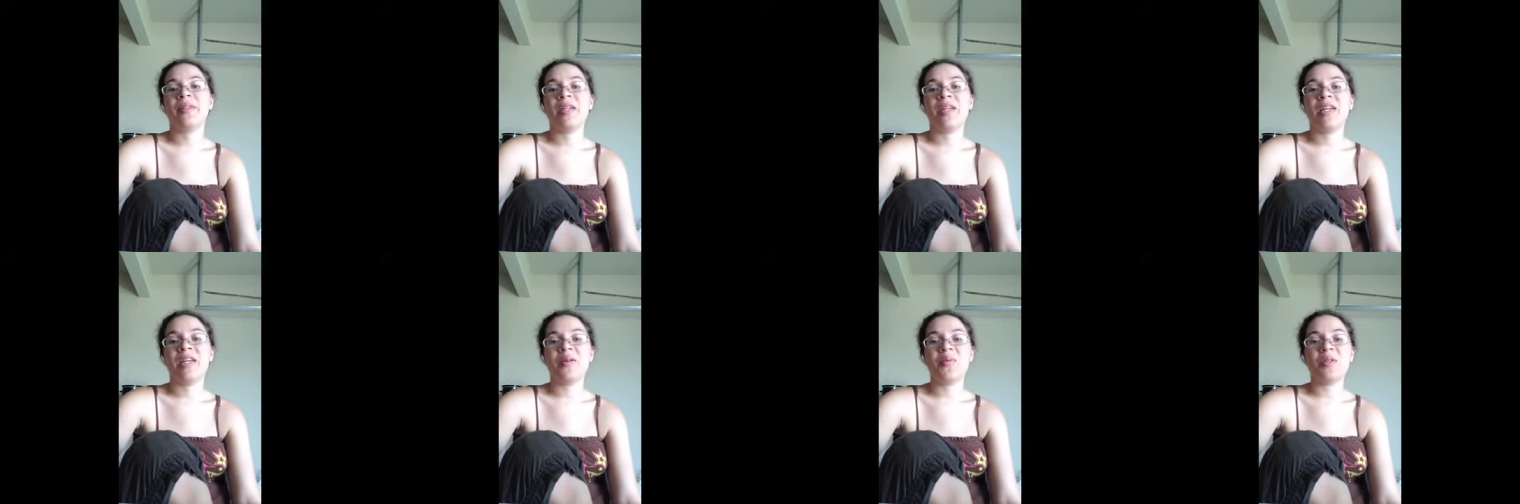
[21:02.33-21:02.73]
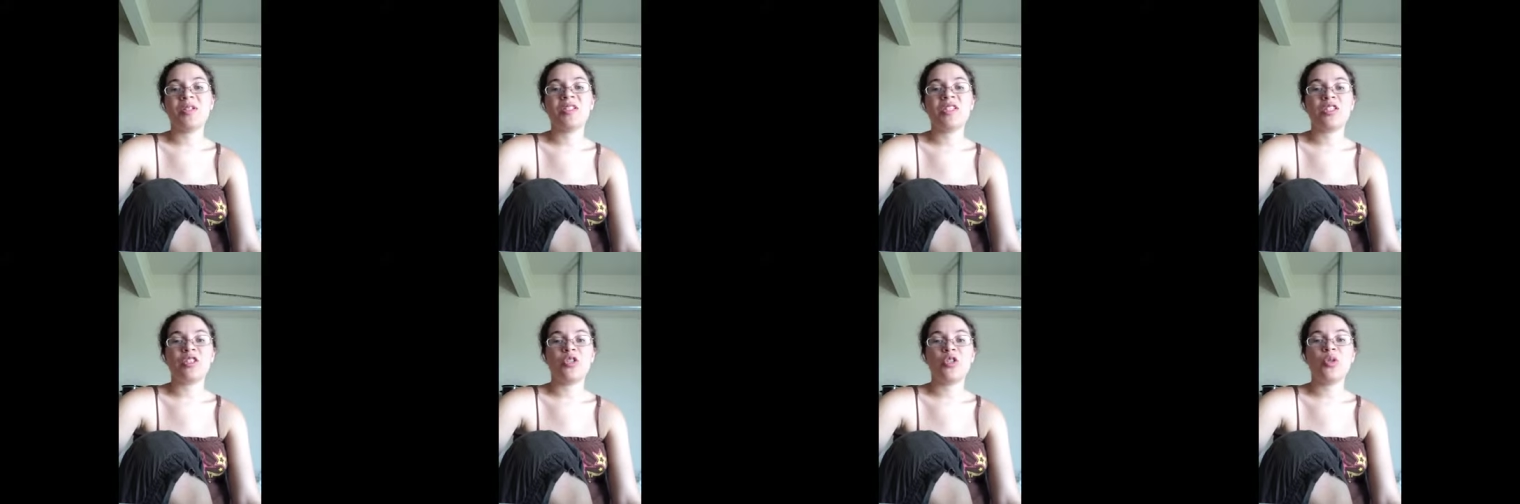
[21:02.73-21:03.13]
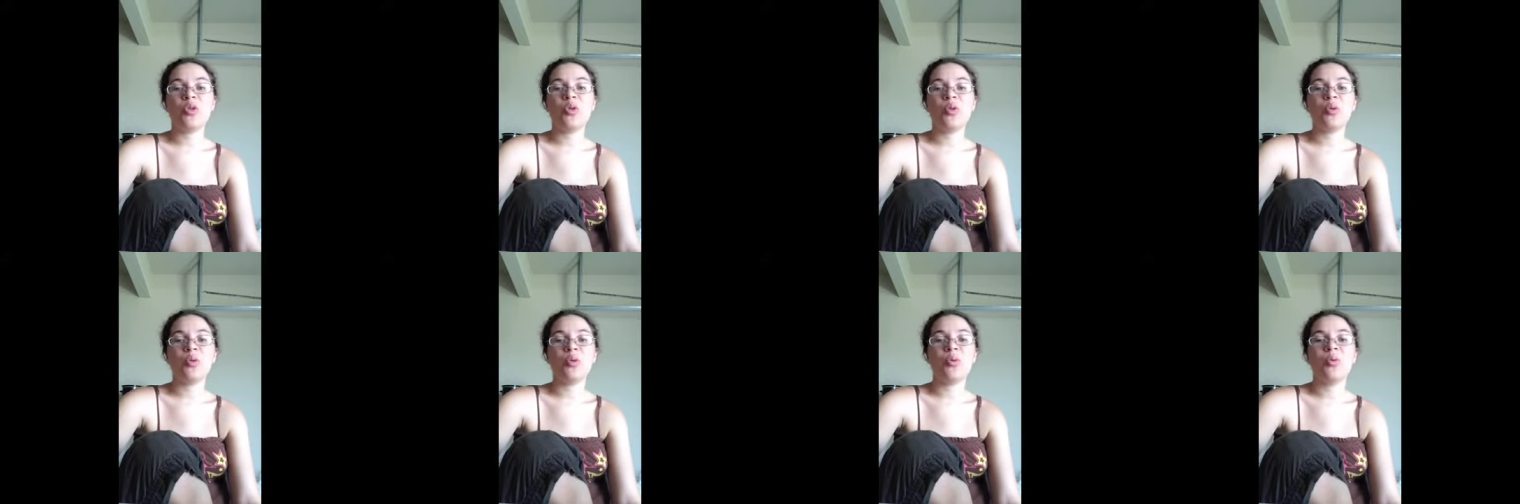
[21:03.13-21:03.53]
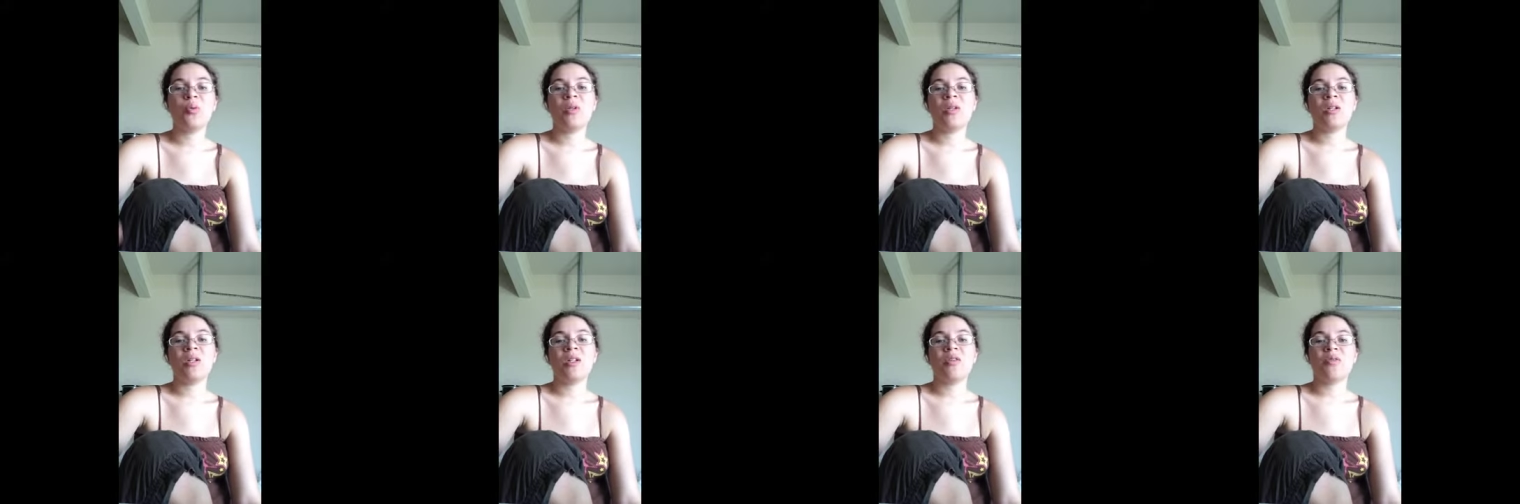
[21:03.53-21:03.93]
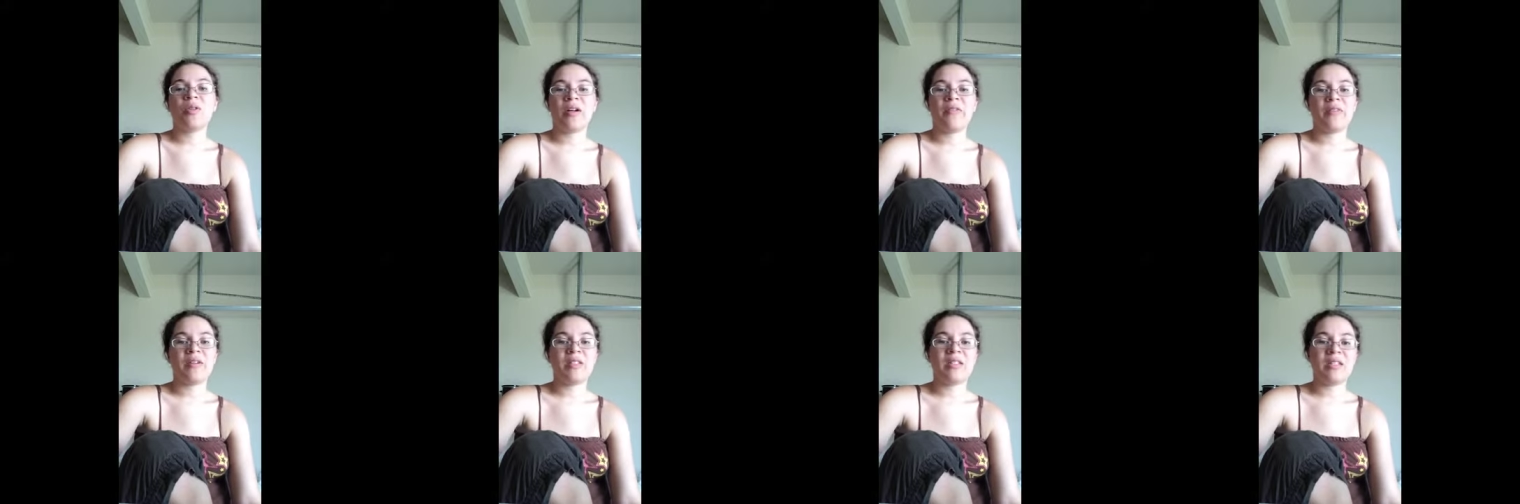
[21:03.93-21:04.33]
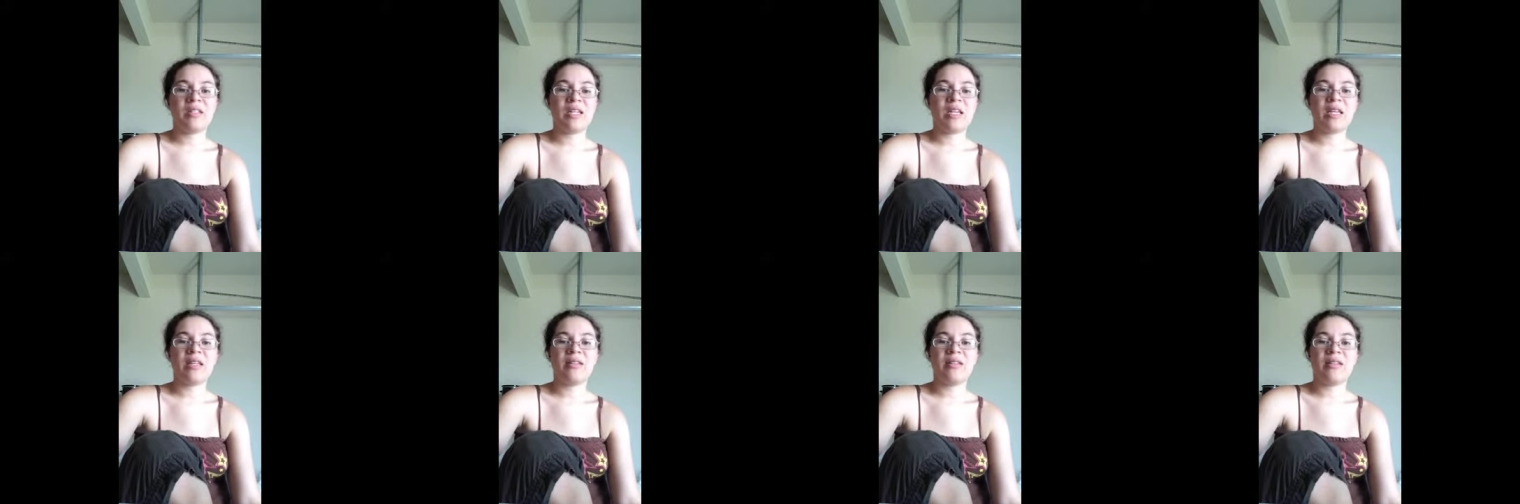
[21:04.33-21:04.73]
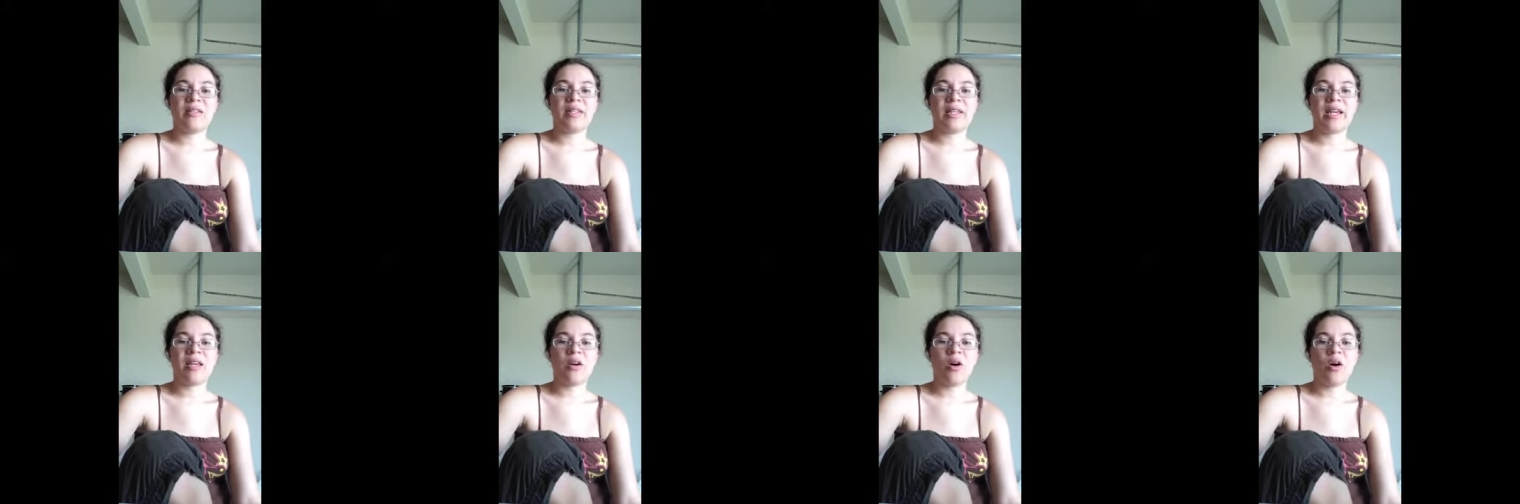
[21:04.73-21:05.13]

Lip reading: It was just too graphics intense and